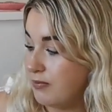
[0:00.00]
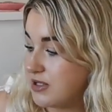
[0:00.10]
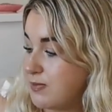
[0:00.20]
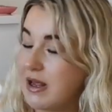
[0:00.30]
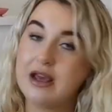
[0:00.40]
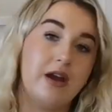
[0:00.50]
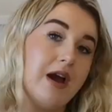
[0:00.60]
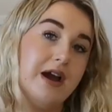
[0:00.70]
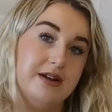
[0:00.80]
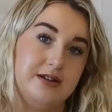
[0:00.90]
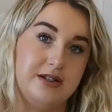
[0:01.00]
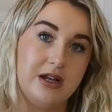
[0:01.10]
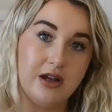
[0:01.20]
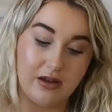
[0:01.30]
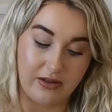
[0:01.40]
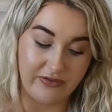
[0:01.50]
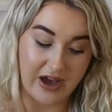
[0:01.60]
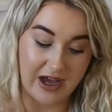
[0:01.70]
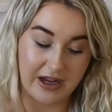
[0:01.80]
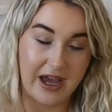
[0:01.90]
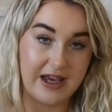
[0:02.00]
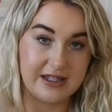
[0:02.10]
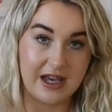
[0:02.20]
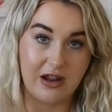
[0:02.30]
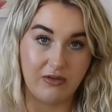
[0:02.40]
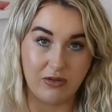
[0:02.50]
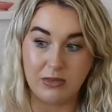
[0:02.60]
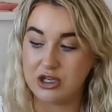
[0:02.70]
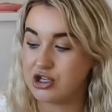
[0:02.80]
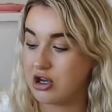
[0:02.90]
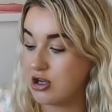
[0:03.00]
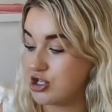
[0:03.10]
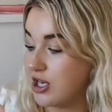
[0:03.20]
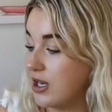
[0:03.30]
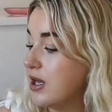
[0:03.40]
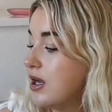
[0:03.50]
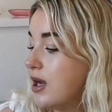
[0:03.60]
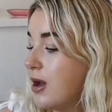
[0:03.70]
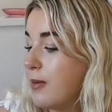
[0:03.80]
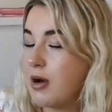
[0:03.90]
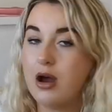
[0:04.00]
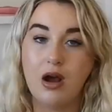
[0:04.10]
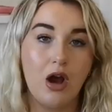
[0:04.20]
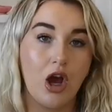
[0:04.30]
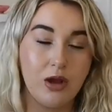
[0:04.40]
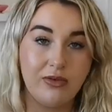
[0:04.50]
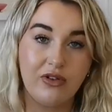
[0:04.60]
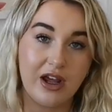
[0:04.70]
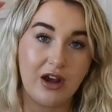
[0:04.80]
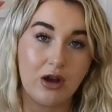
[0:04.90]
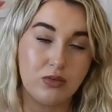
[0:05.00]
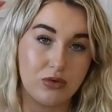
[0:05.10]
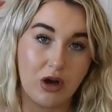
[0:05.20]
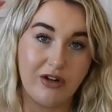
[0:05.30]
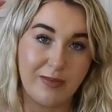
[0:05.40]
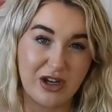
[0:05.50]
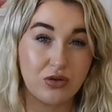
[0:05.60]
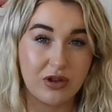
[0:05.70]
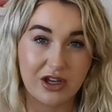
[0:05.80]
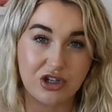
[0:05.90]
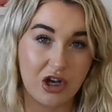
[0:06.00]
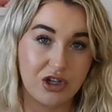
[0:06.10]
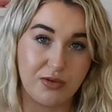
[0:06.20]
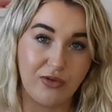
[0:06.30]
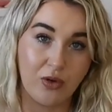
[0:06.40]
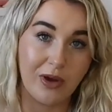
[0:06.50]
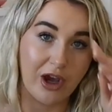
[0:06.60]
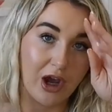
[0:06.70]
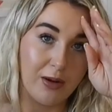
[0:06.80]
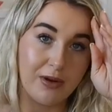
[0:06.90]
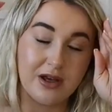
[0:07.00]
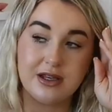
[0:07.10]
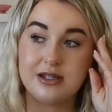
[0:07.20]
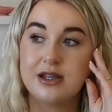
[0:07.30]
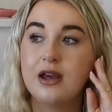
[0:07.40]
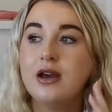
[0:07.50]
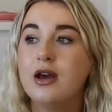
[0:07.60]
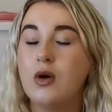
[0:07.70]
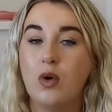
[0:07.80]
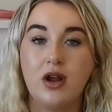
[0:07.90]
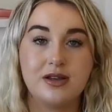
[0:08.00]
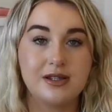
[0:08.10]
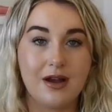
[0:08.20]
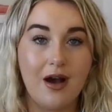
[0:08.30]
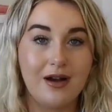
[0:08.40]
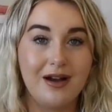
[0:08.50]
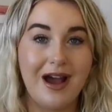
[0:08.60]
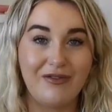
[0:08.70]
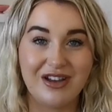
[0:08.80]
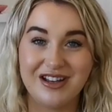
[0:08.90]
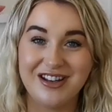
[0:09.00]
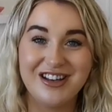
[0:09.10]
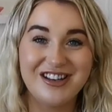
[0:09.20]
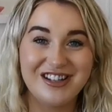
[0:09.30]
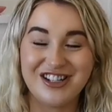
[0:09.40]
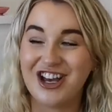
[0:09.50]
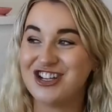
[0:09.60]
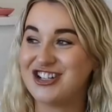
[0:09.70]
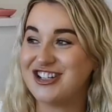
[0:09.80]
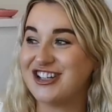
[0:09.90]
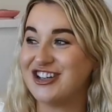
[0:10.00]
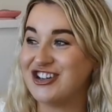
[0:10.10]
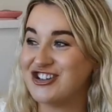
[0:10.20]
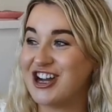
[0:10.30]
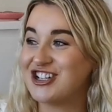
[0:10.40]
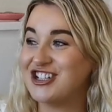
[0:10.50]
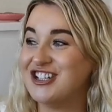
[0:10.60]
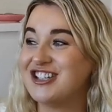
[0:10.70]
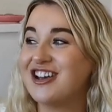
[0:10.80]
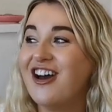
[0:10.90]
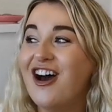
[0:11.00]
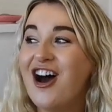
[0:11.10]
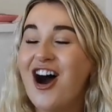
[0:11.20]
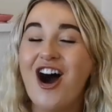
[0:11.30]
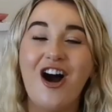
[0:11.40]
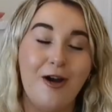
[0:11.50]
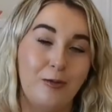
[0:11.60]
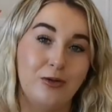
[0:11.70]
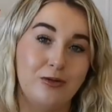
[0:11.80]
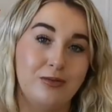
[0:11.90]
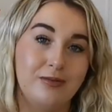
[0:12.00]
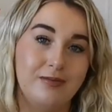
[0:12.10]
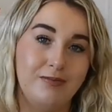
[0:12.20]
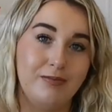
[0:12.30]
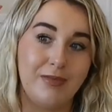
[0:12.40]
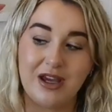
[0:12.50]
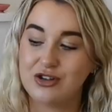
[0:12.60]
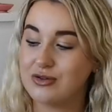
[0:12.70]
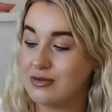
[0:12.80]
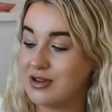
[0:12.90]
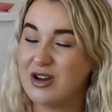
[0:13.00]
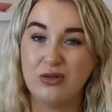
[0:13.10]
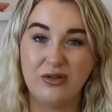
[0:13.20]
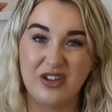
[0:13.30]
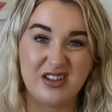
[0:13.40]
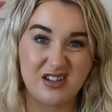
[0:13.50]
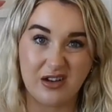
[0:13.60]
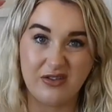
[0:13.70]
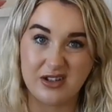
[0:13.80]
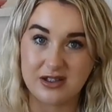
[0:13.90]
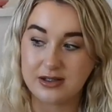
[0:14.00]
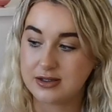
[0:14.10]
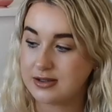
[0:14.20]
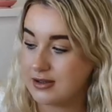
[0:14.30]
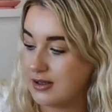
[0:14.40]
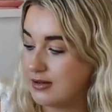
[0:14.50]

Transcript: speaker and the fan in case any of them need charging. But hopefully I will kind of make sure they're charged before we go, because when I start having surges and contractions, I will make sure that all of this stuff is